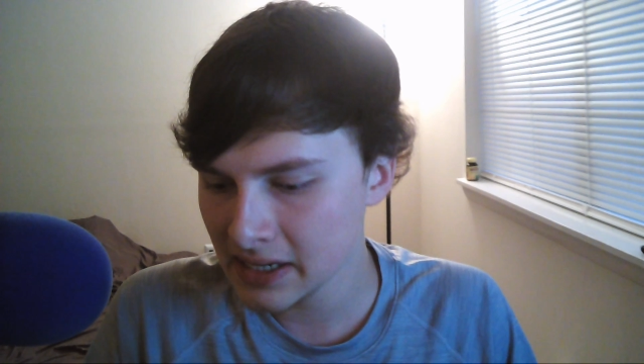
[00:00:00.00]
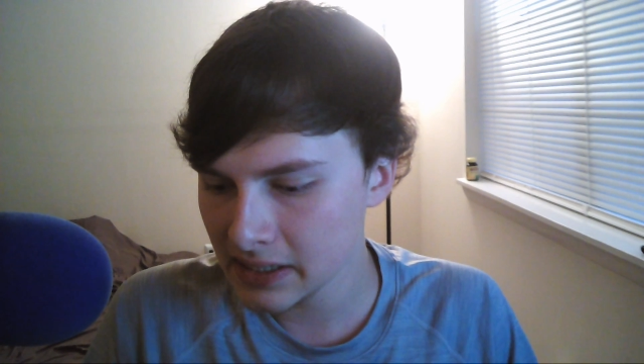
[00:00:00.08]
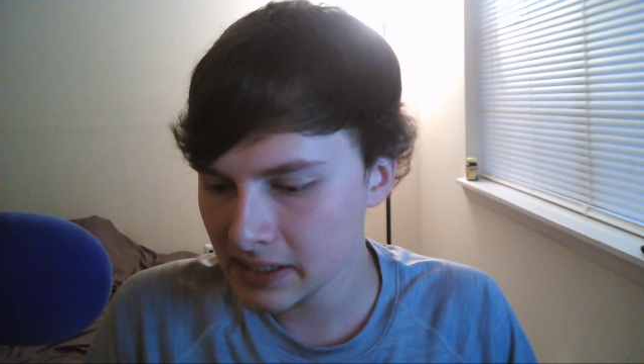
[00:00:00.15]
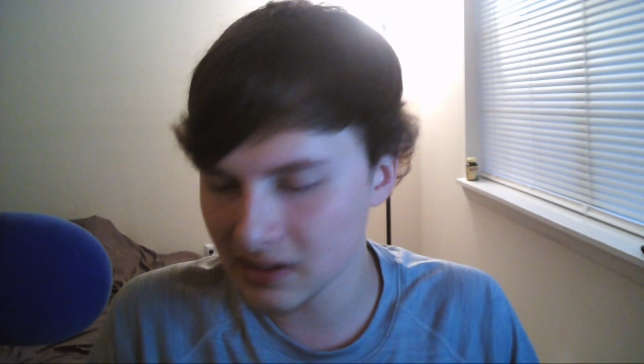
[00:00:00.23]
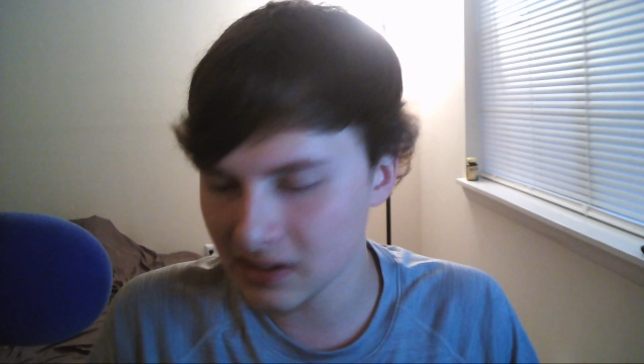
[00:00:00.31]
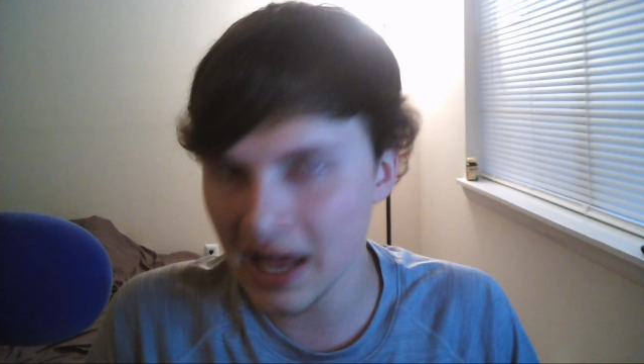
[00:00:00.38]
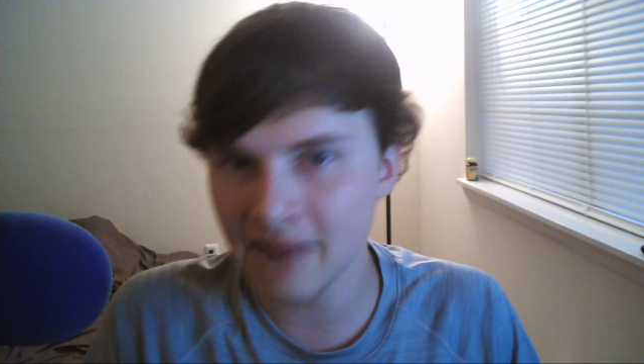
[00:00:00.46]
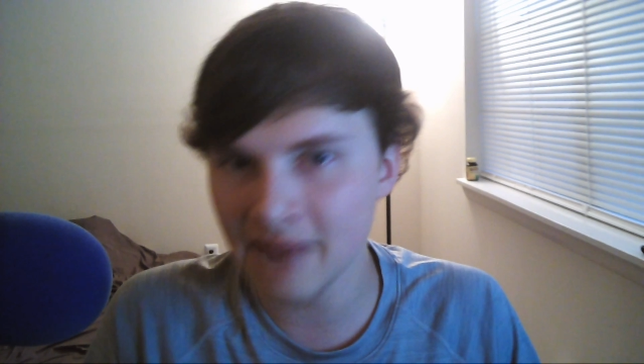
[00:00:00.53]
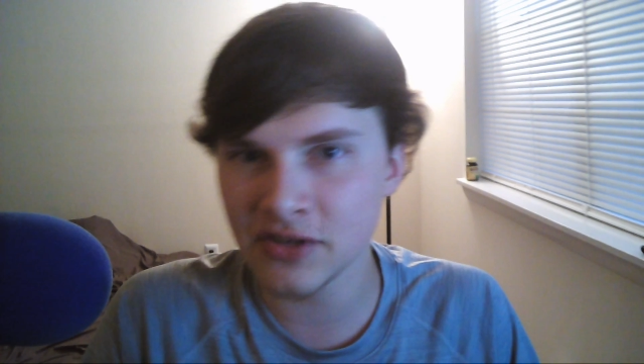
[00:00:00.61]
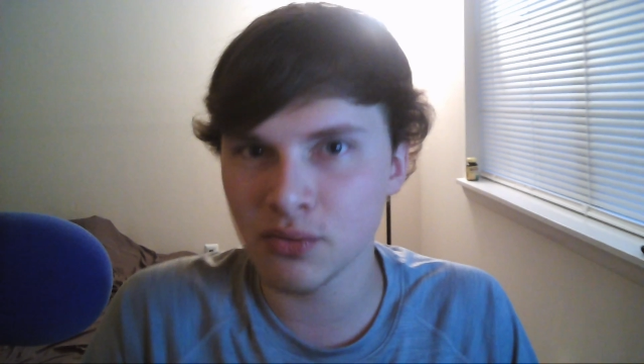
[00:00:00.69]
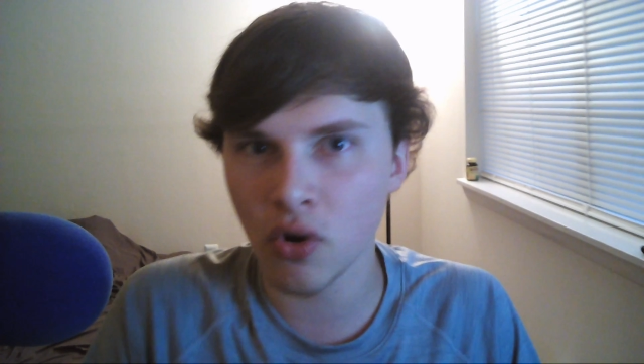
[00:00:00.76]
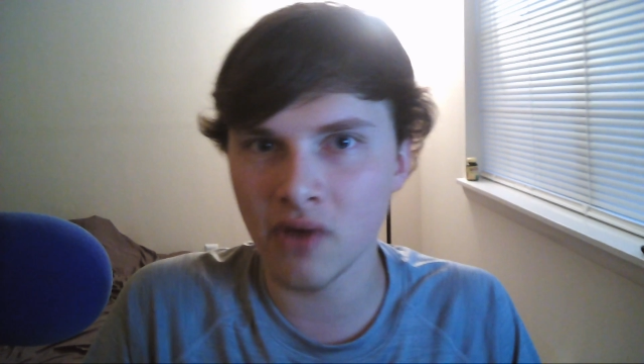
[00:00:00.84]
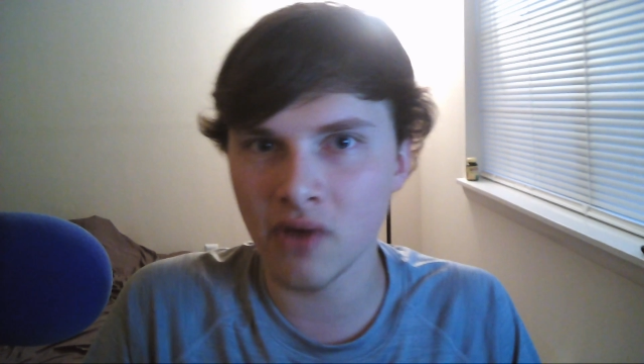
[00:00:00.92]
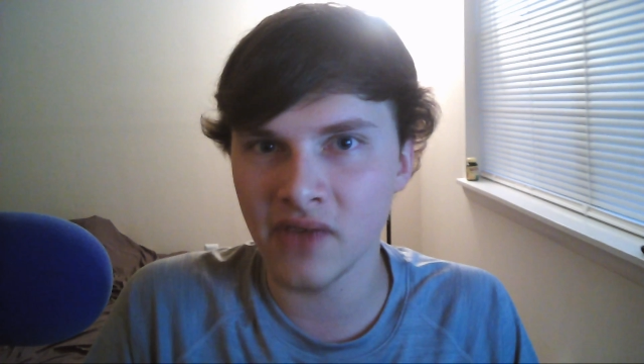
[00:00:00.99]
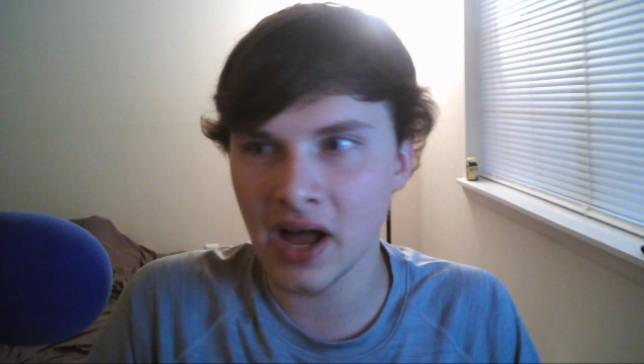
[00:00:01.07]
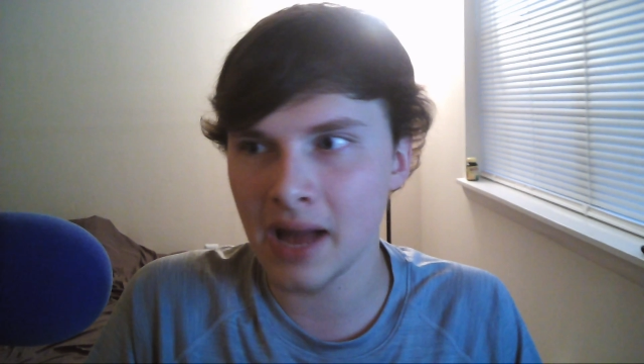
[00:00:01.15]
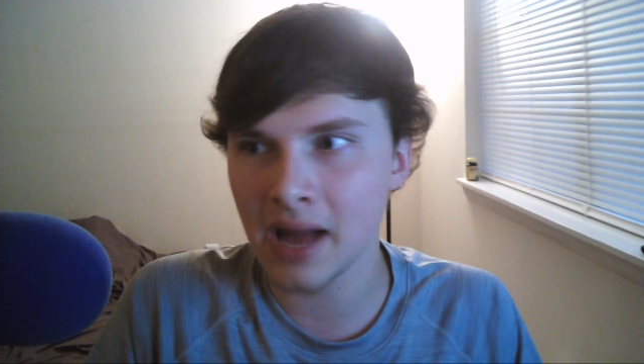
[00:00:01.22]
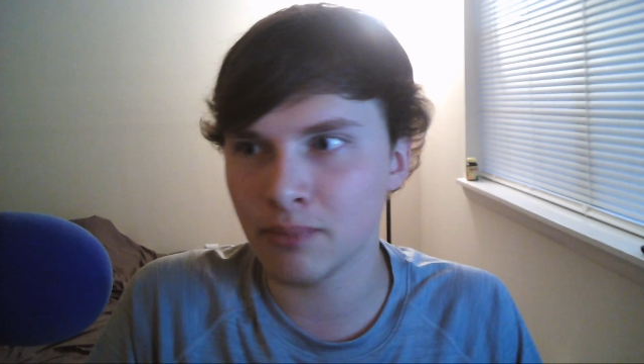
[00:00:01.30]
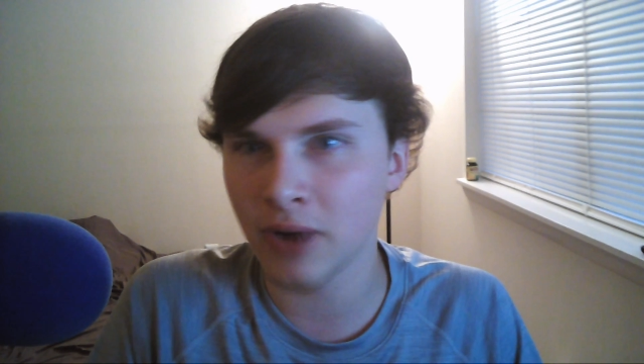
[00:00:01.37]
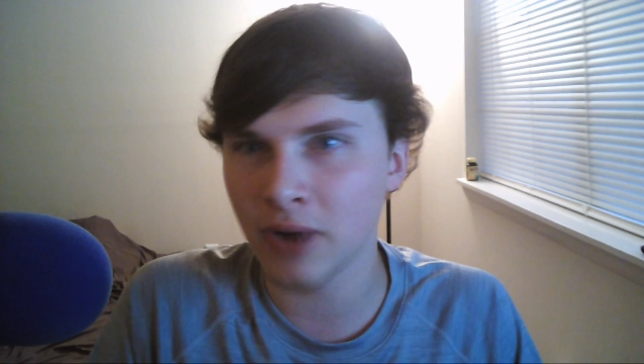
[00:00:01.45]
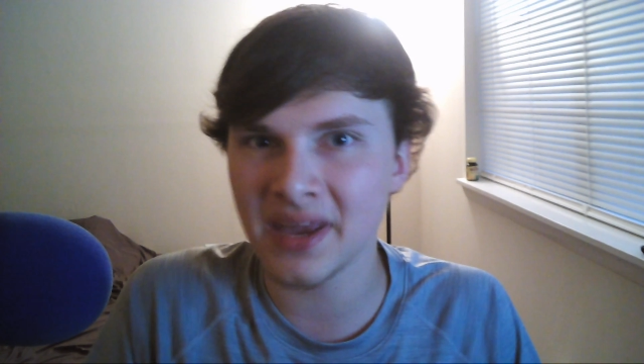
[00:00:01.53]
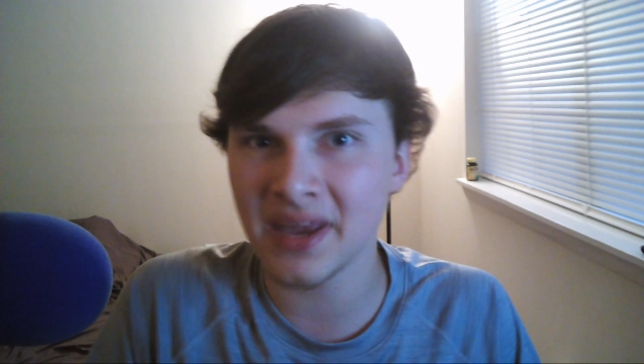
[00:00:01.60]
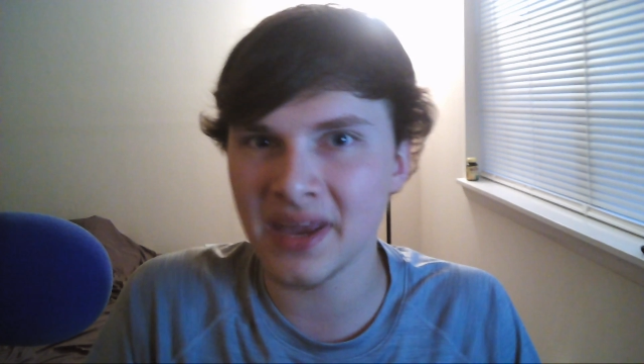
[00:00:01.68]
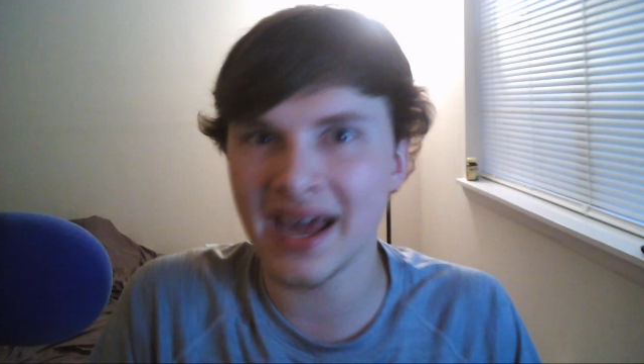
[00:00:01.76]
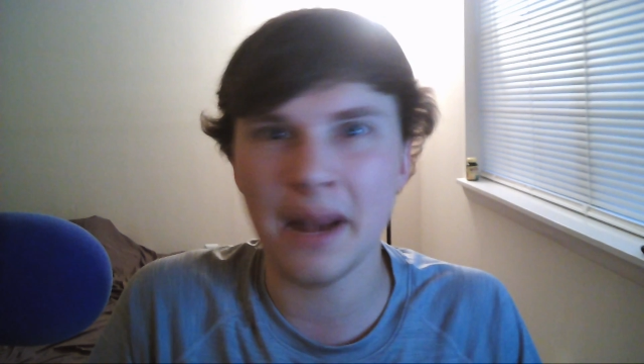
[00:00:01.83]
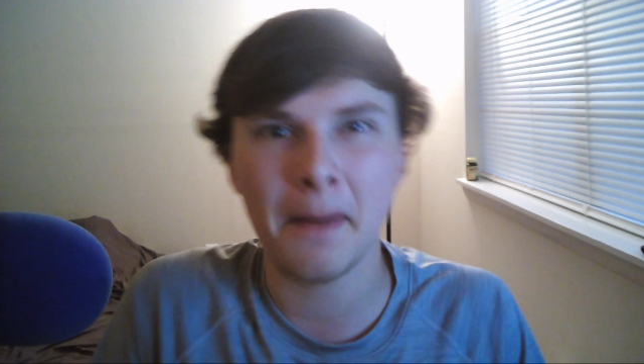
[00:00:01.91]
because a lot of it's more of a uh, preppy
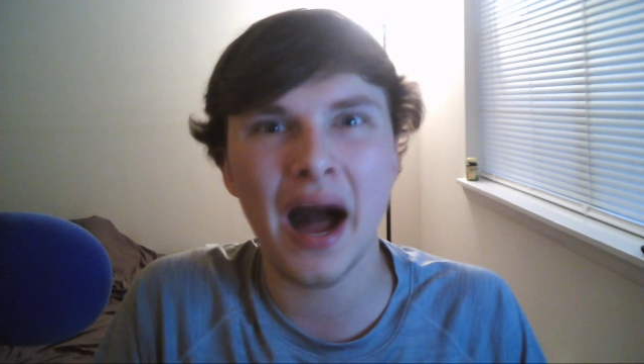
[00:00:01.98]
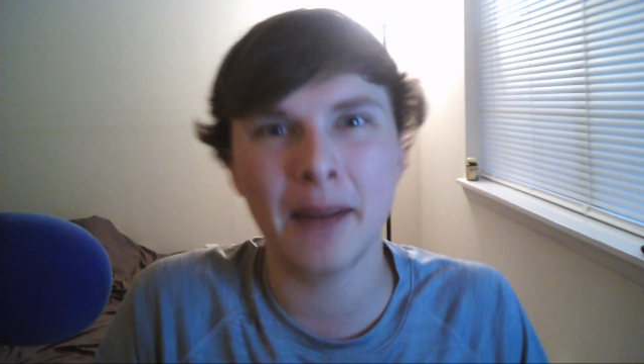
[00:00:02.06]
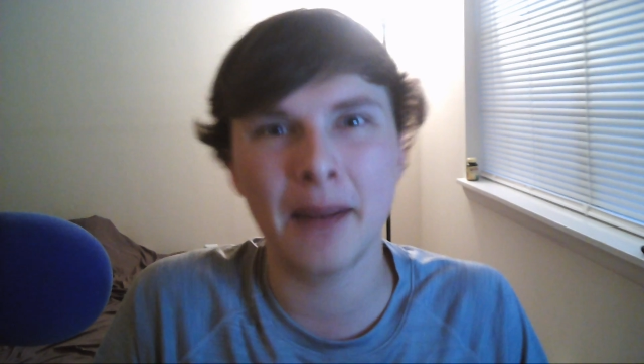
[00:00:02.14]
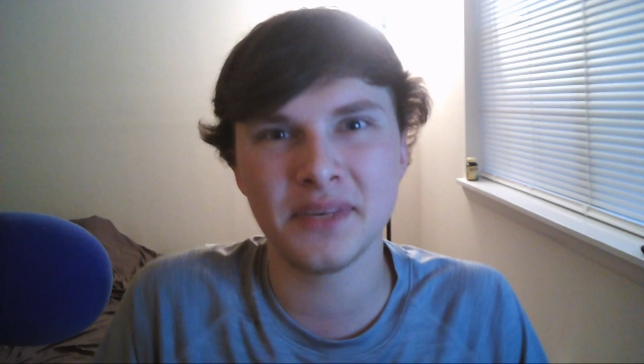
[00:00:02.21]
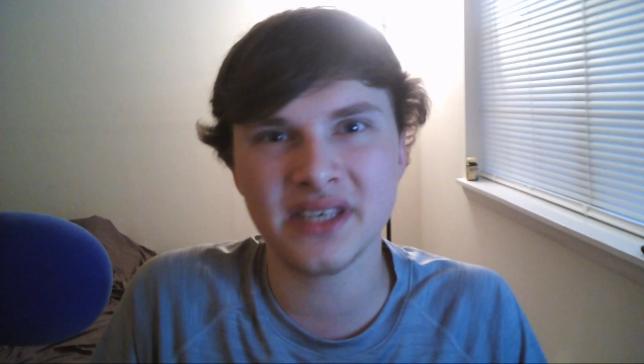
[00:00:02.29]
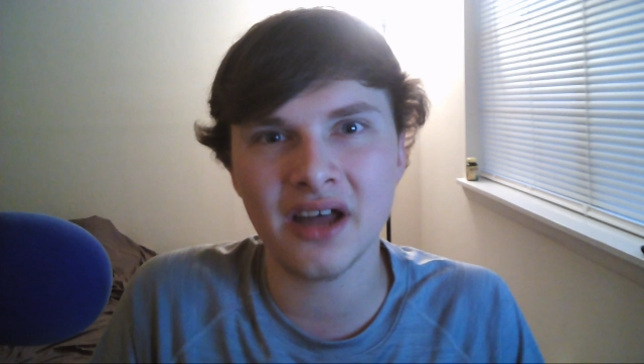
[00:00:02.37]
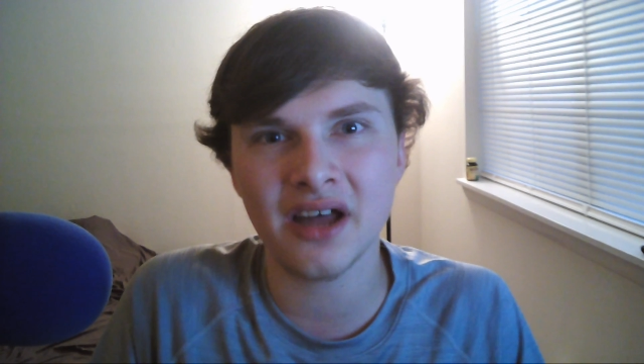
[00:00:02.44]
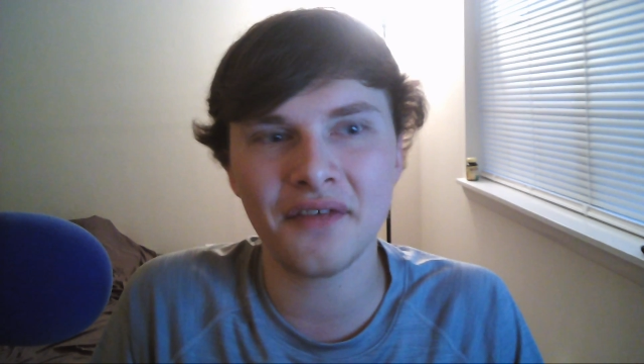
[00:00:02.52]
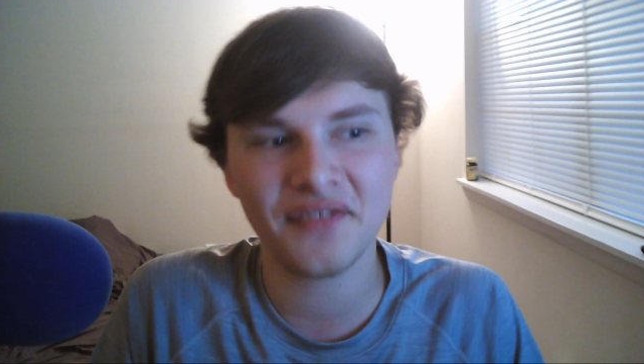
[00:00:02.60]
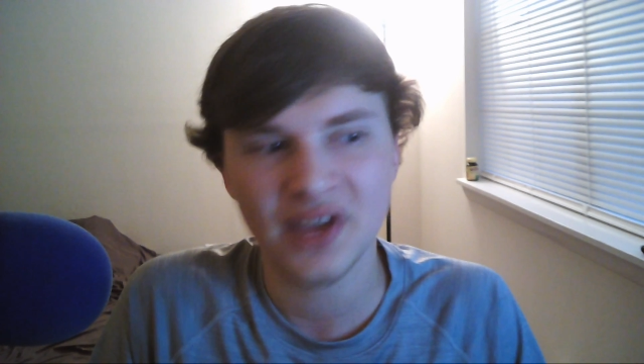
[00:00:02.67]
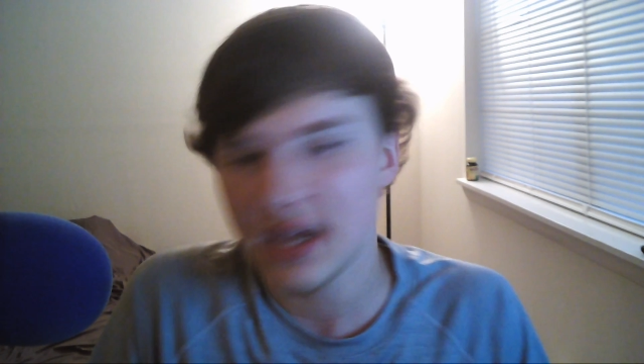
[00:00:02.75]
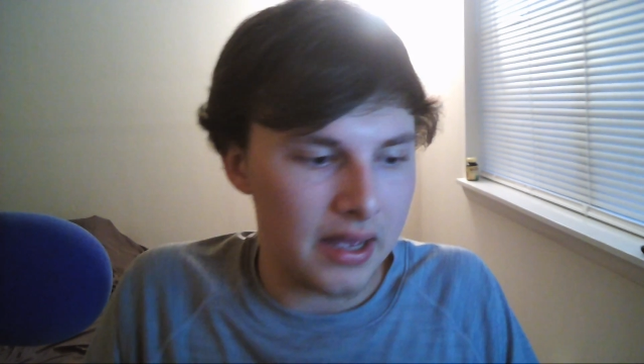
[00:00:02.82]
kind of pop stuff.